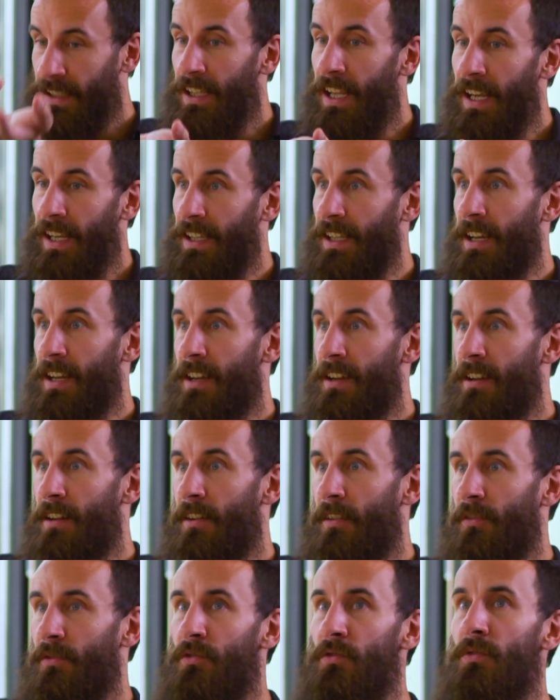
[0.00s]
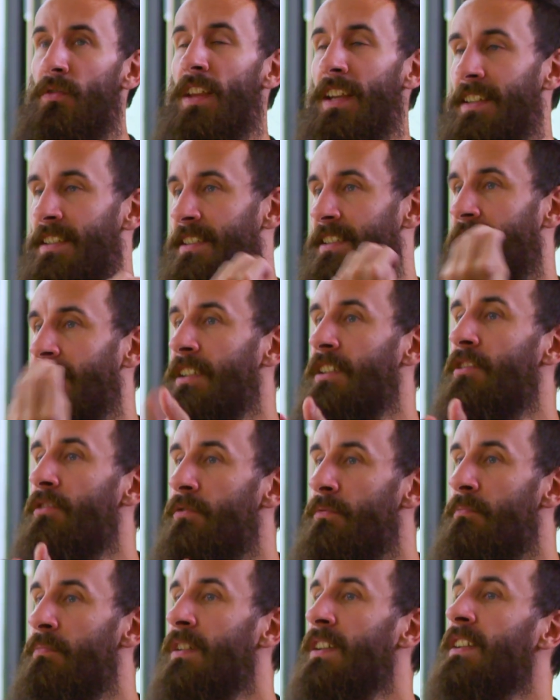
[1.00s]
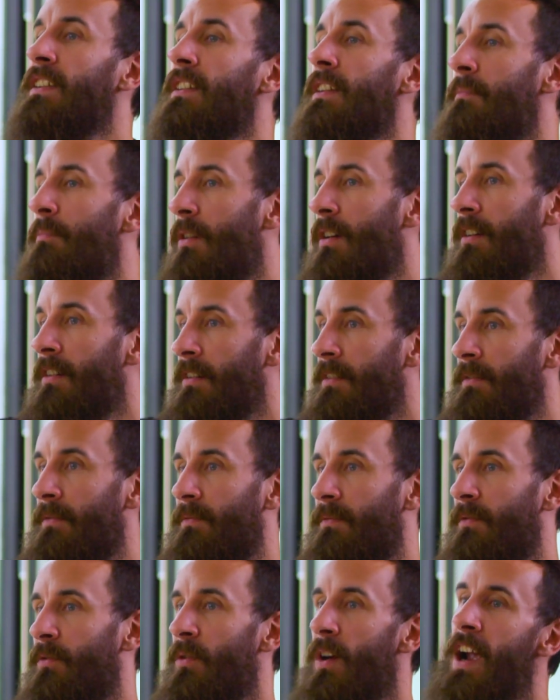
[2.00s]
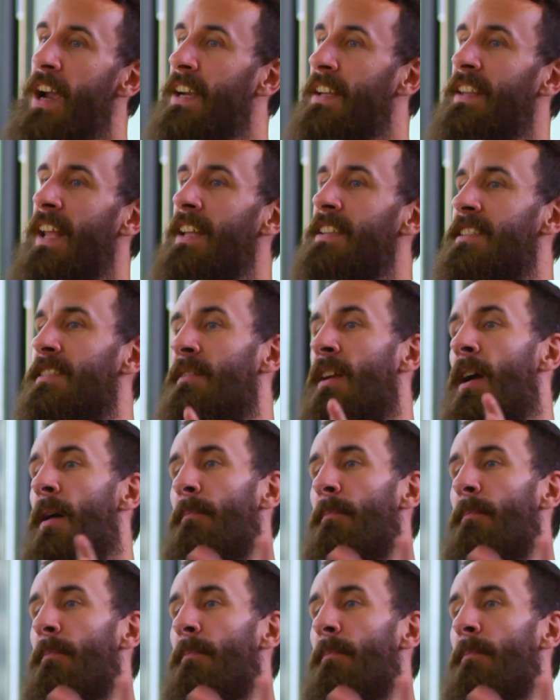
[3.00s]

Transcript: like, do they see you being the part, right? And that's